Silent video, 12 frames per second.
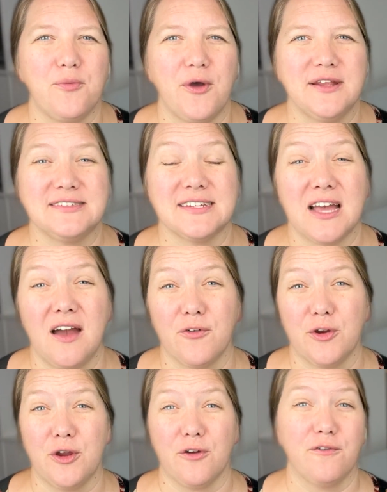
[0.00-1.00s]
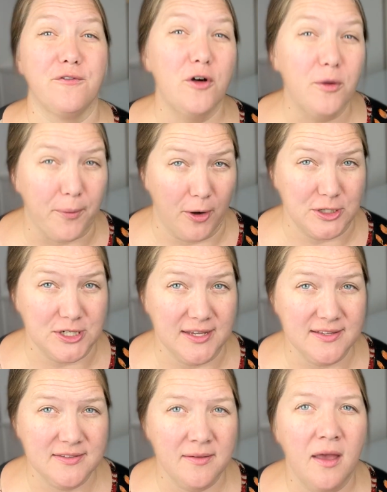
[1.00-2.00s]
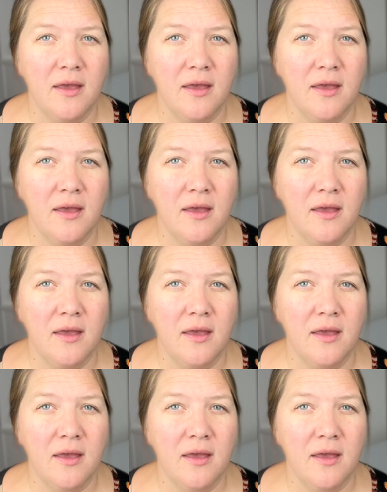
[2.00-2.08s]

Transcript: points to cover your full purchase,